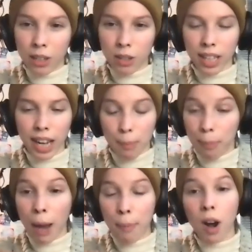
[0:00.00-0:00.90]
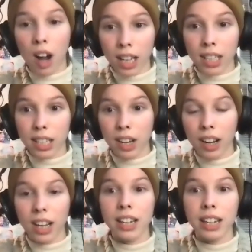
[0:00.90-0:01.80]
So like, I paused
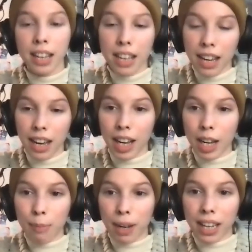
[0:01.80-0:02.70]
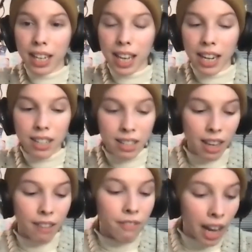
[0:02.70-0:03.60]
on my
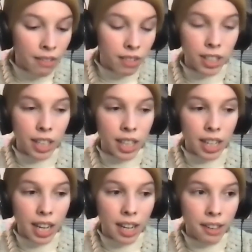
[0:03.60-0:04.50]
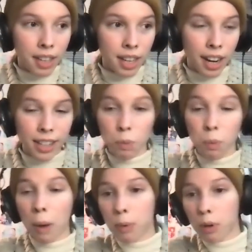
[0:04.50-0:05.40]
HSK5 learning, and then I
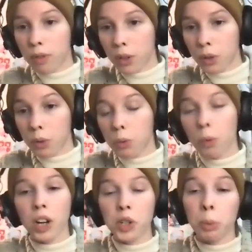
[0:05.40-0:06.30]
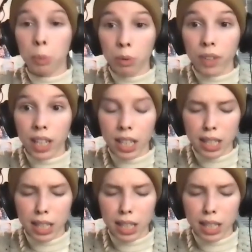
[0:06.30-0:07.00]
swapped over to watching movies.